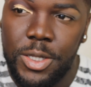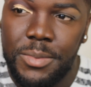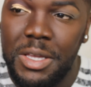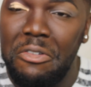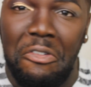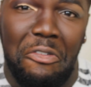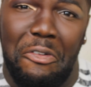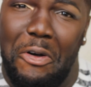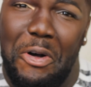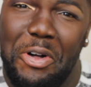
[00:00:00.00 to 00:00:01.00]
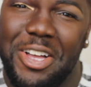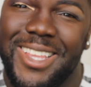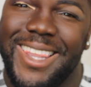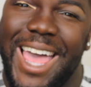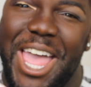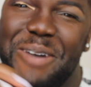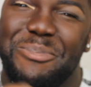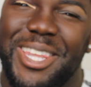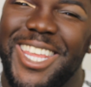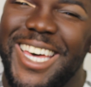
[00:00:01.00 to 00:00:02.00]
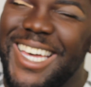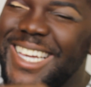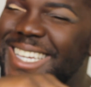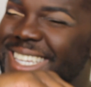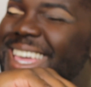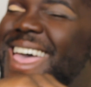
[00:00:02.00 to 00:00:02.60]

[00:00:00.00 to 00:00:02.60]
to be a full glam look.